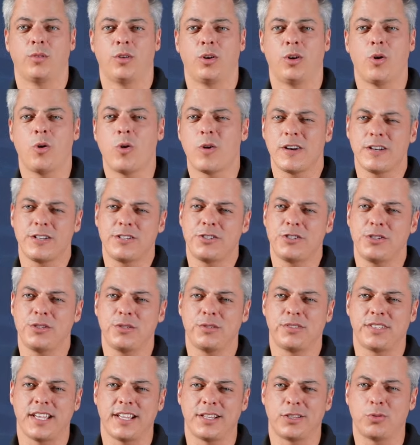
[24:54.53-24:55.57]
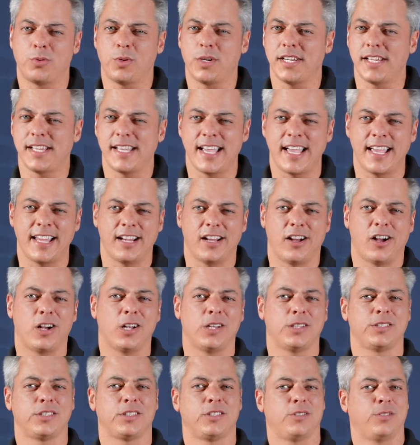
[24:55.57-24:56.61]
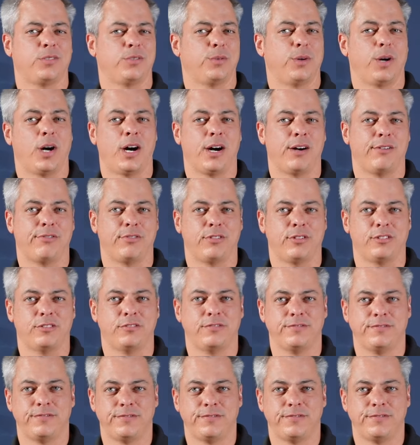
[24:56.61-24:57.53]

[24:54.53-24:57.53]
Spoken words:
Orange juice at 28. Also awful.